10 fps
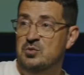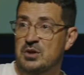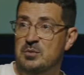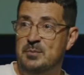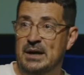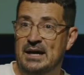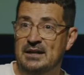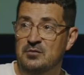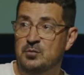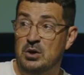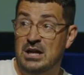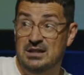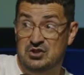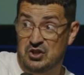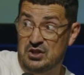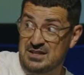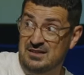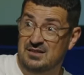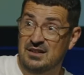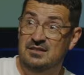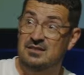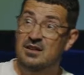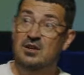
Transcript: want to be part of? What kind of church is this?